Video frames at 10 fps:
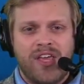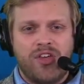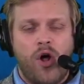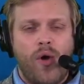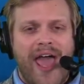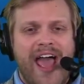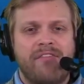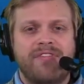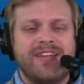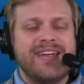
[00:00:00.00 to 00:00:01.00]
You don't
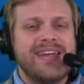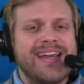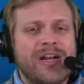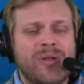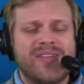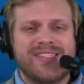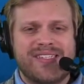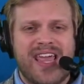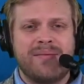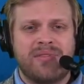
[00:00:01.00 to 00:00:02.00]
have the nearly the
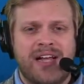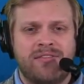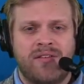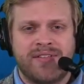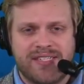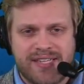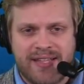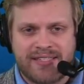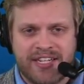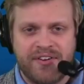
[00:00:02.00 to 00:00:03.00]
same level of
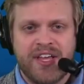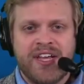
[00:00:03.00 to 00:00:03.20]
incentive